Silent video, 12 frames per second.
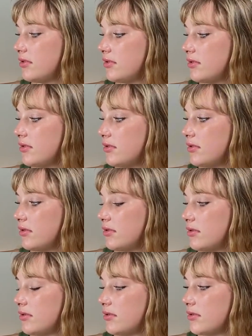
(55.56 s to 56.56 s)

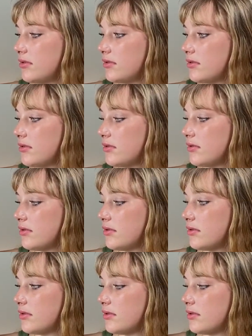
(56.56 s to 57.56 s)

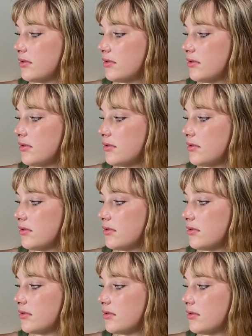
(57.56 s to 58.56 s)

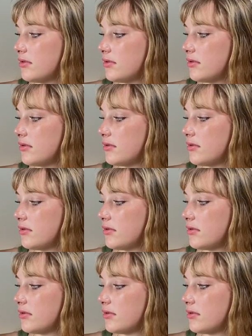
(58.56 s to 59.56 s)
[no speech]